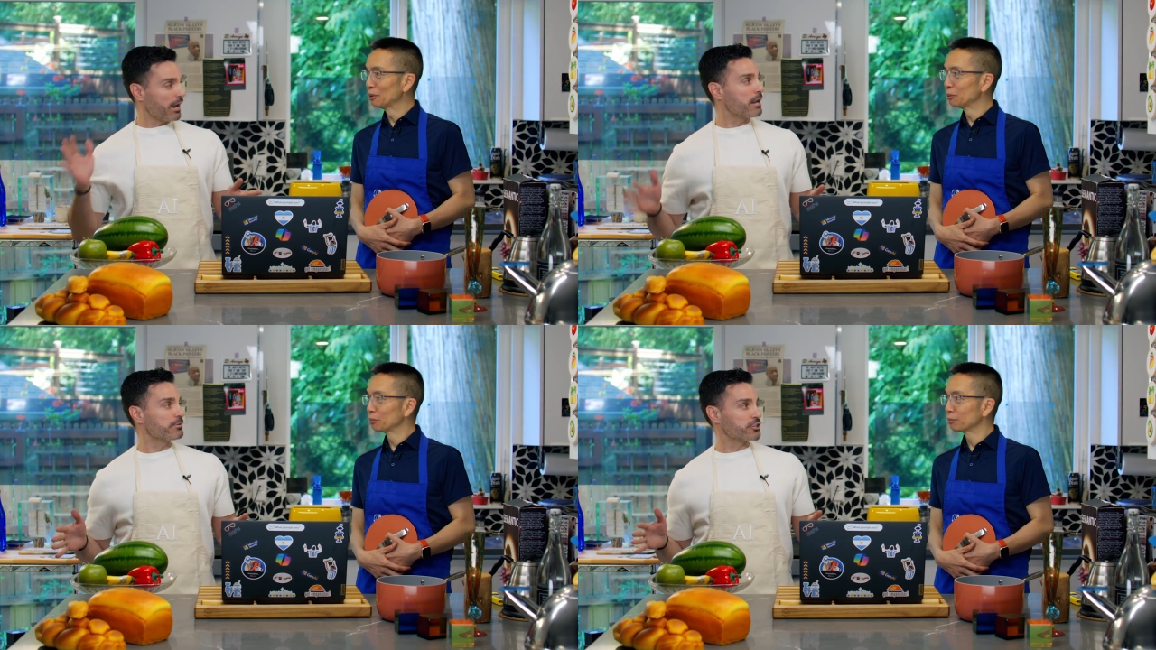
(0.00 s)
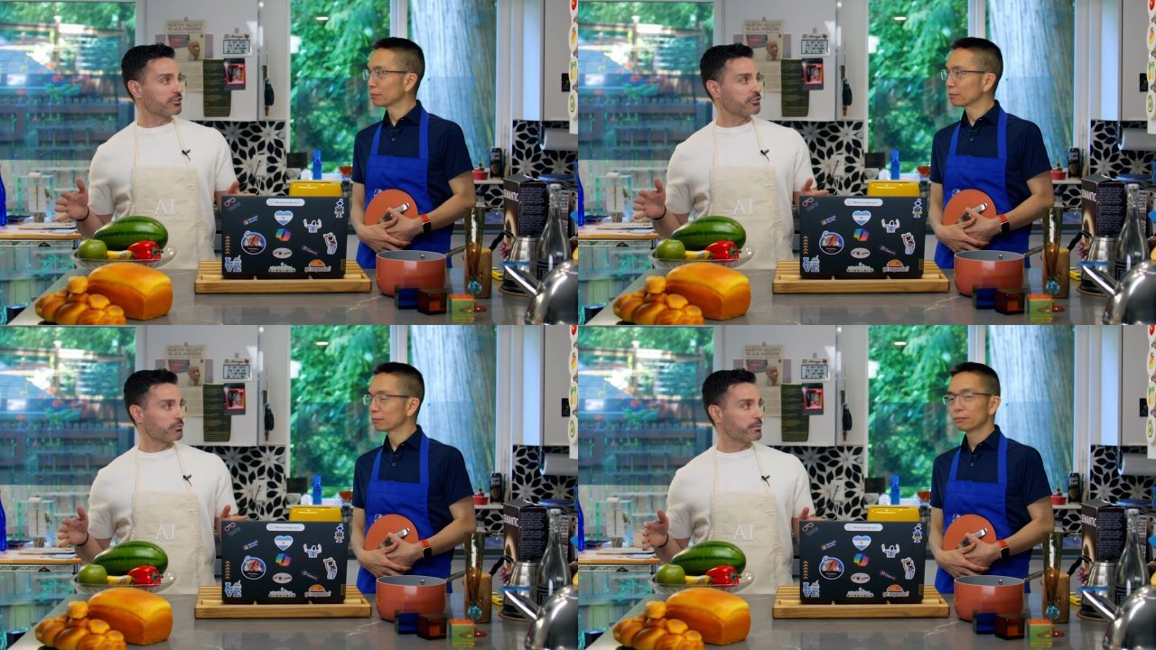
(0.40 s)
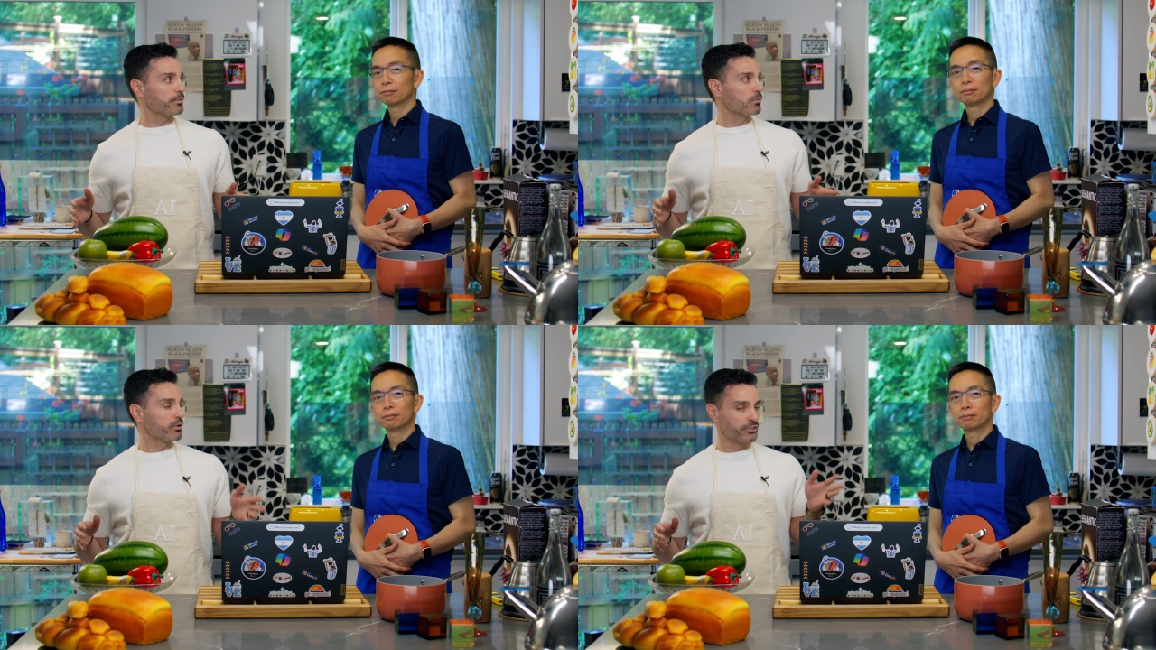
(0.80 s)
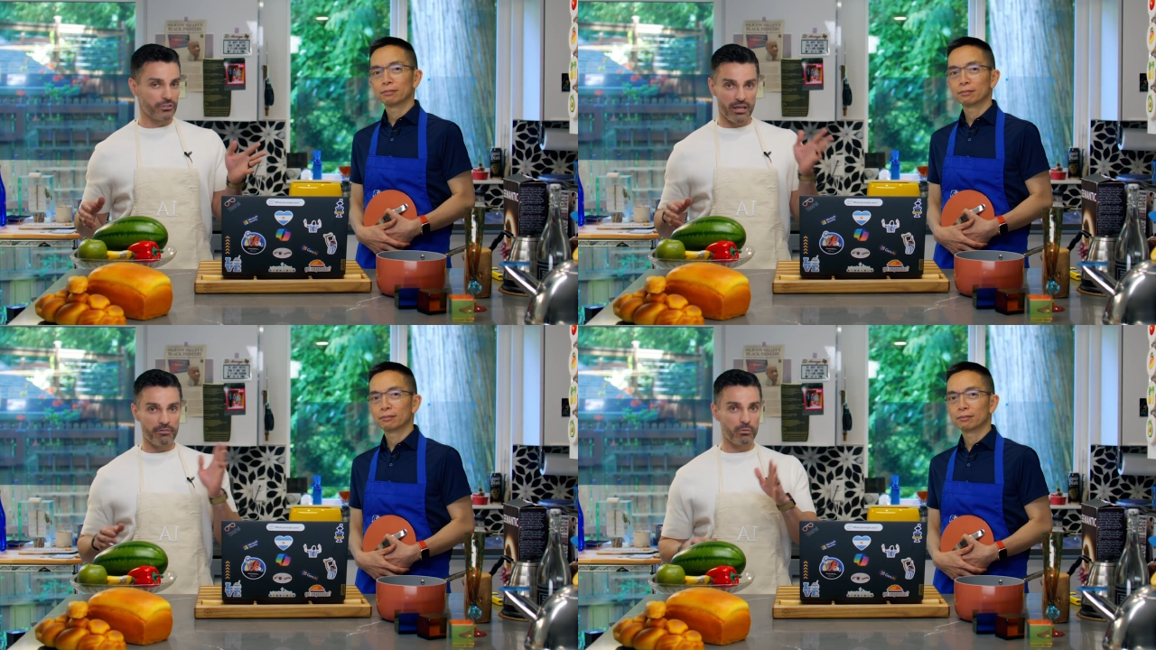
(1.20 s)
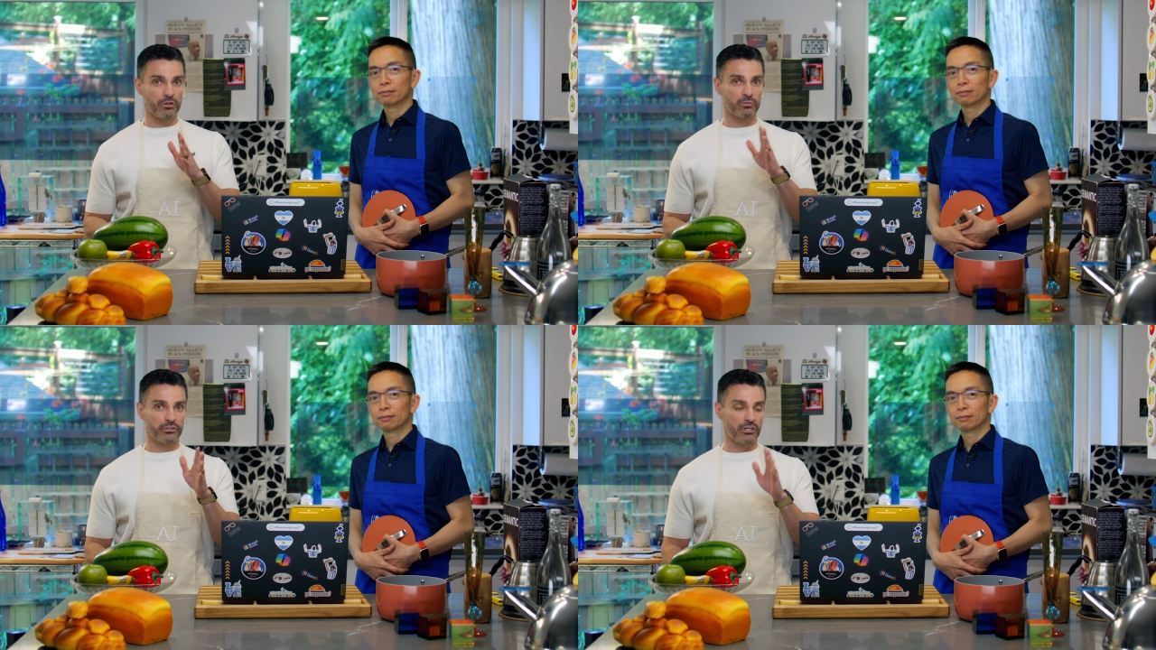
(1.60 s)
Speaker 1: I'll be sharing the repo with
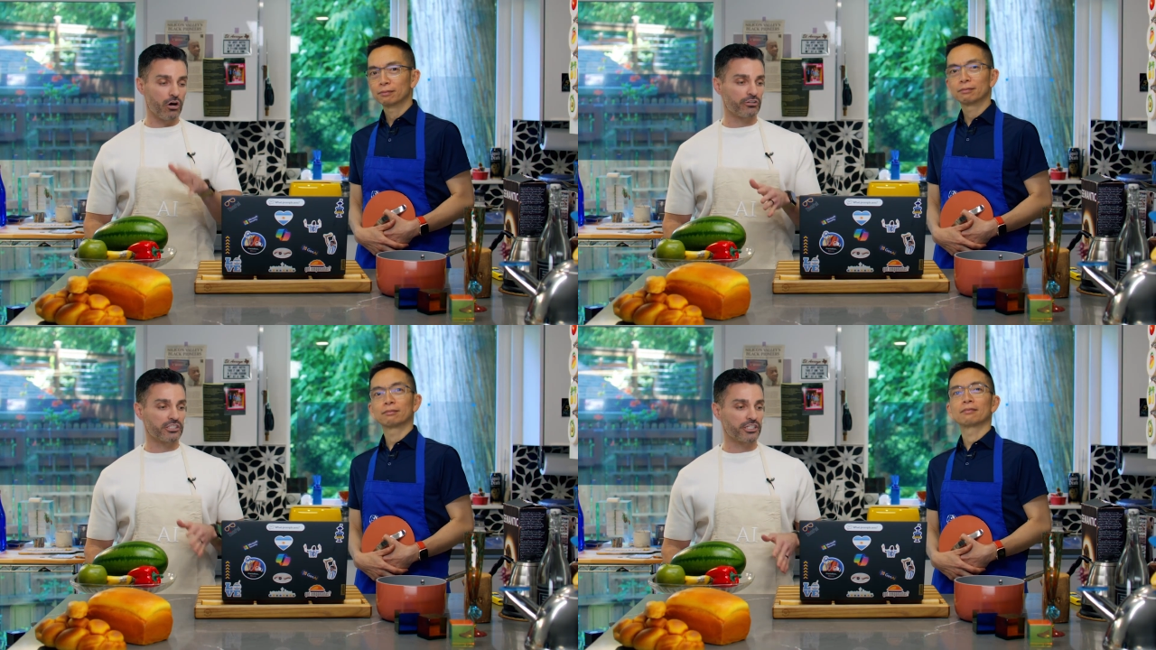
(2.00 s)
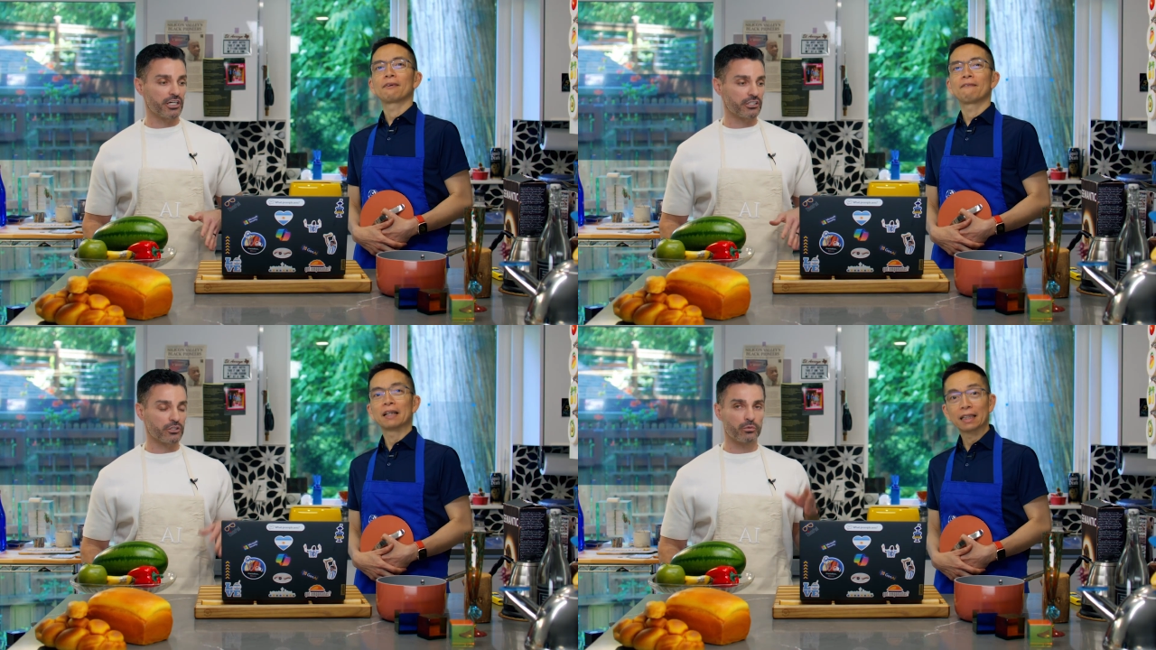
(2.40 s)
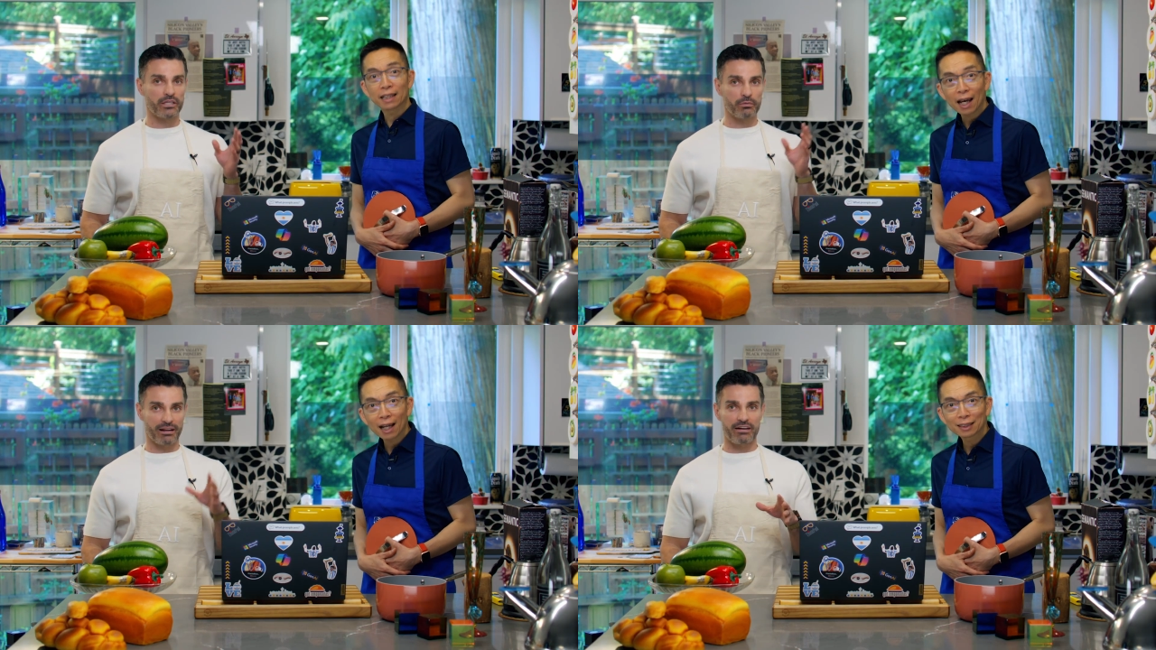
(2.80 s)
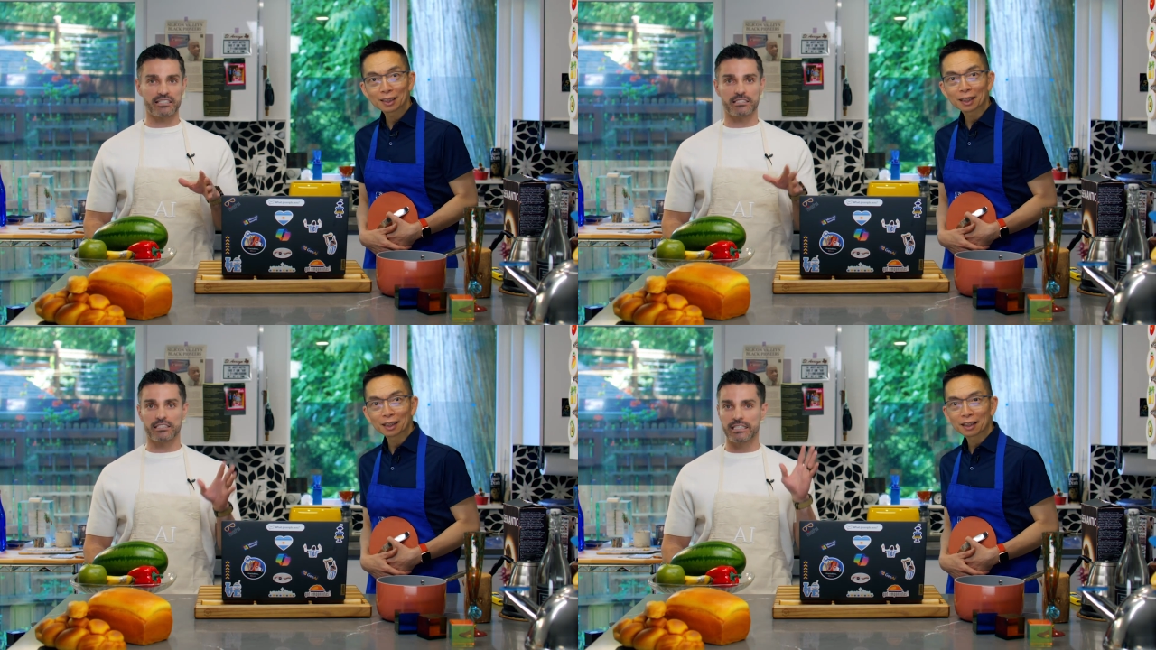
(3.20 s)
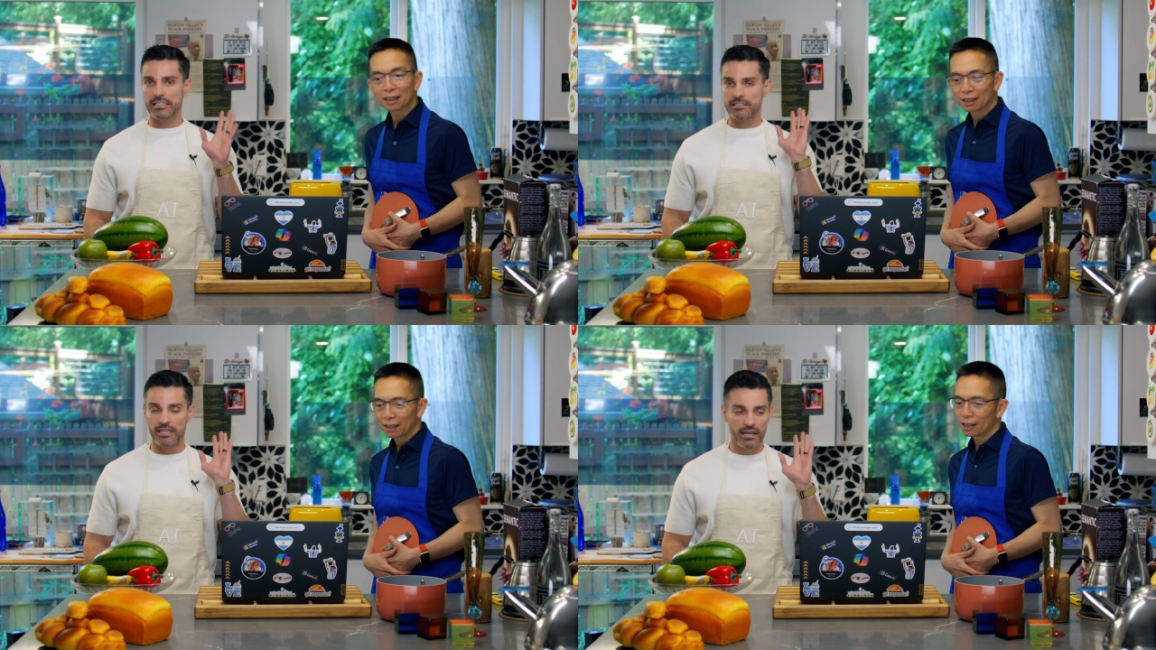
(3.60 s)
everyone, with the audience here, so they will have access to
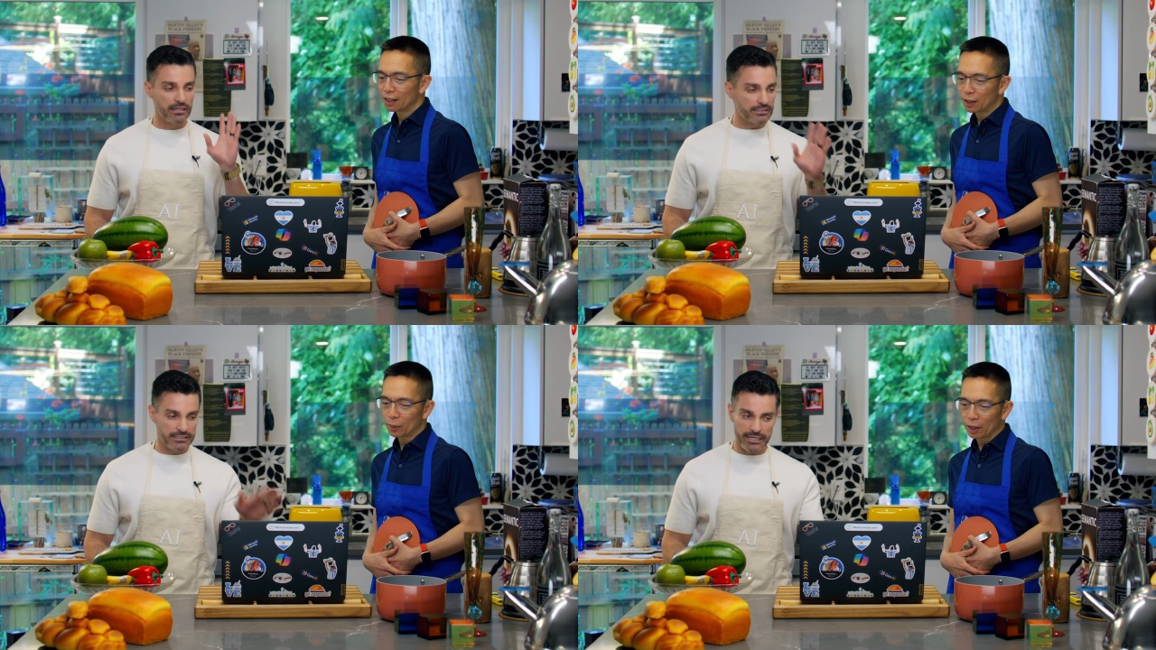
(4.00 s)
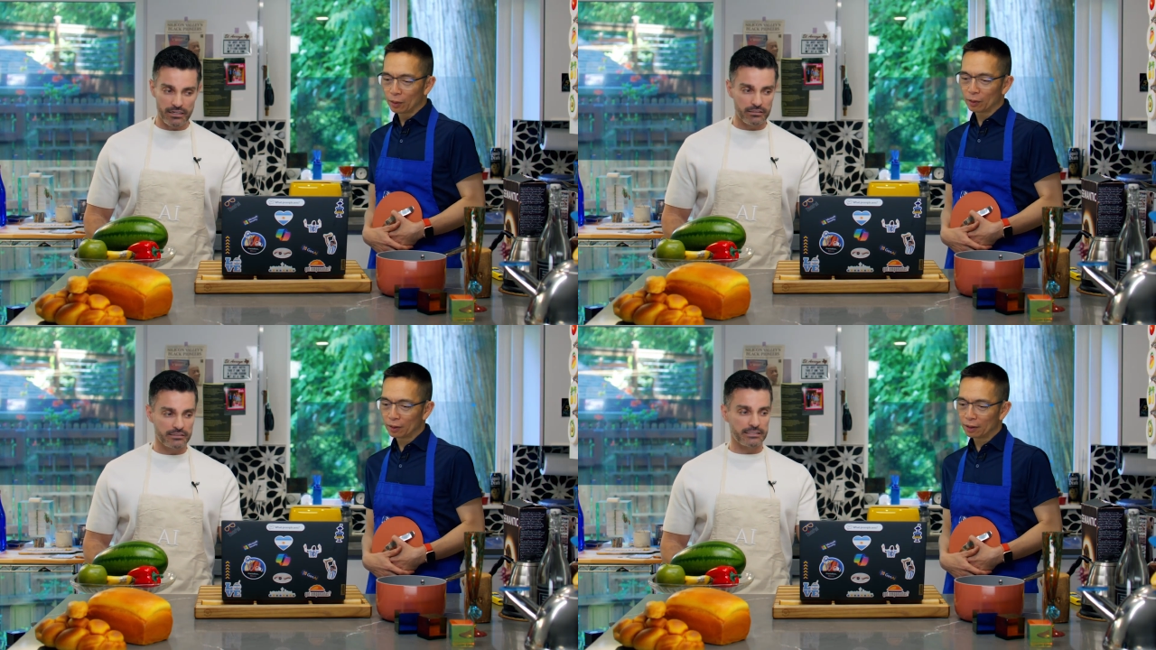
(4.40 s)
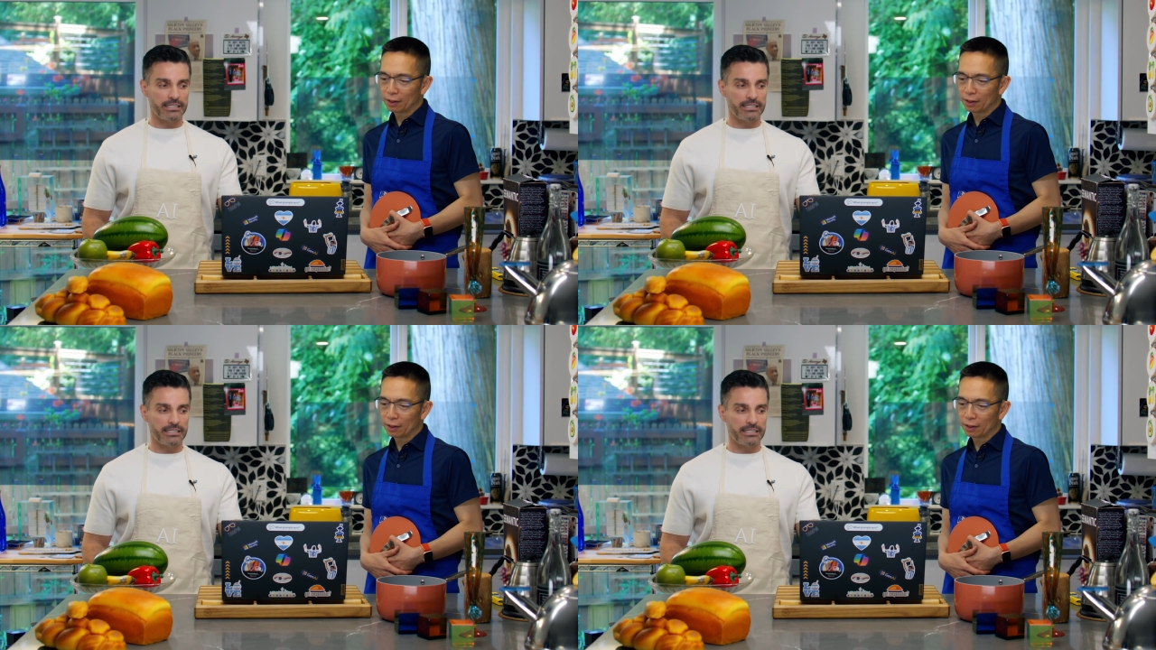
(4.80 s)
this. The wow. data, the